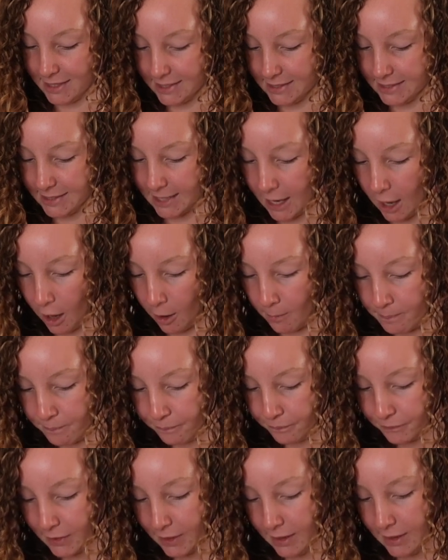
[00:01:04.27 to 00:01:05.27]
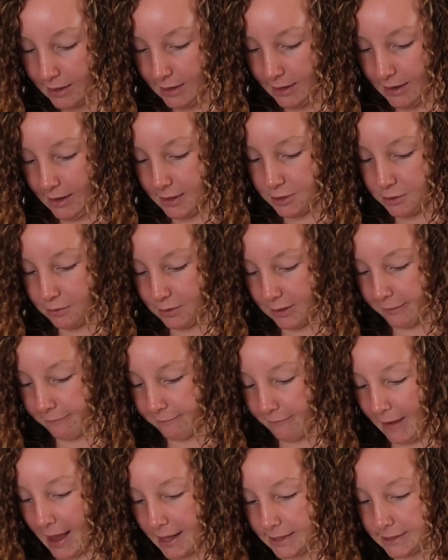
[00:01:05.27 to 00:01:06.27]
this year. It's a really
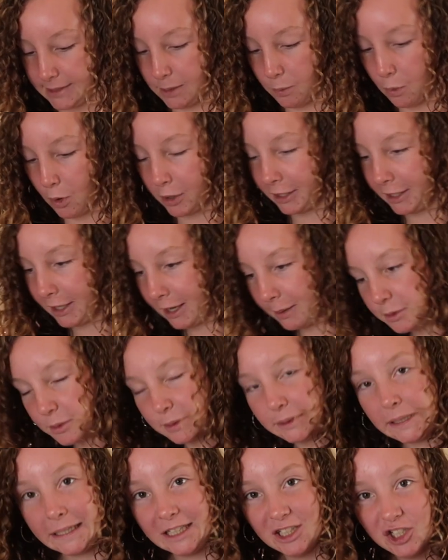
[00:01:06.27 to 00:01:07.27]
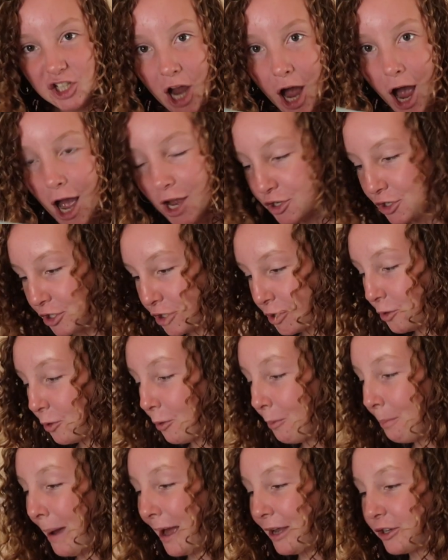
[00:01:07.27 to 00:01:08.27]
fancy one. It comes with like chargers and all
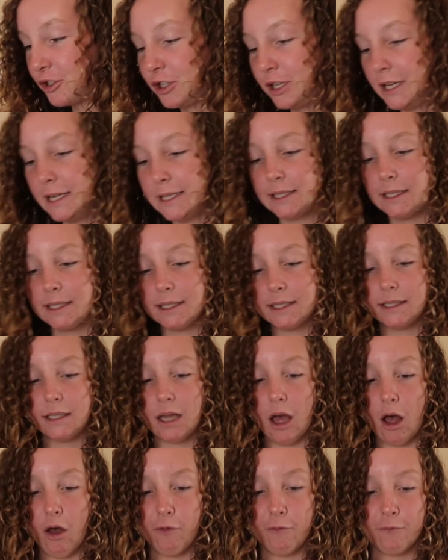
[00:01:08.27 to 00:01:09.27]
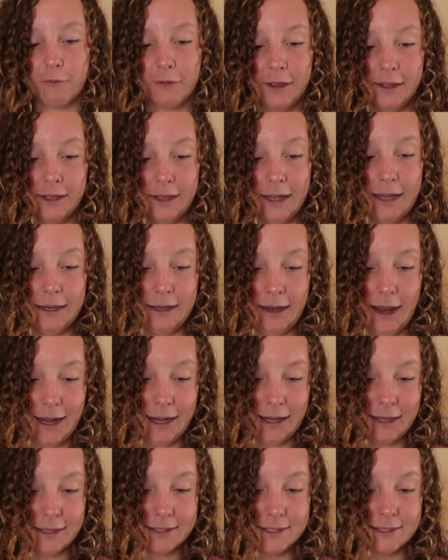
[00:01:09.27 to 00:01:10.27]
batteries and stuff, and
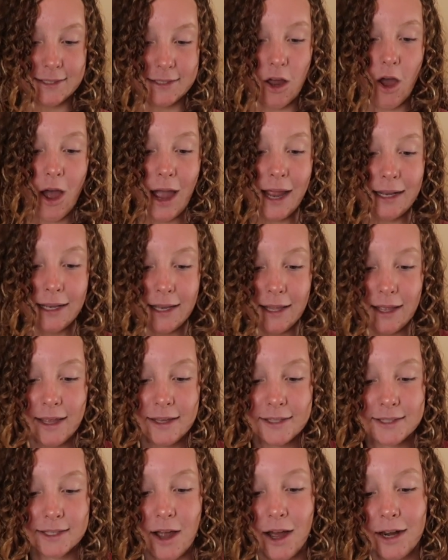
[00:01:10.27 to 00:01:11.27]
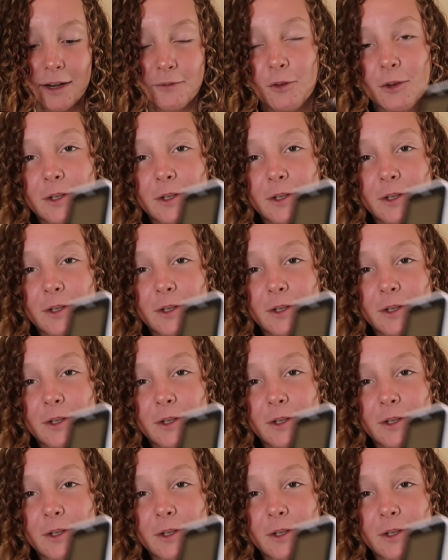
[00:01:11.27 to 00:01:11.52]
like a stylus, kind of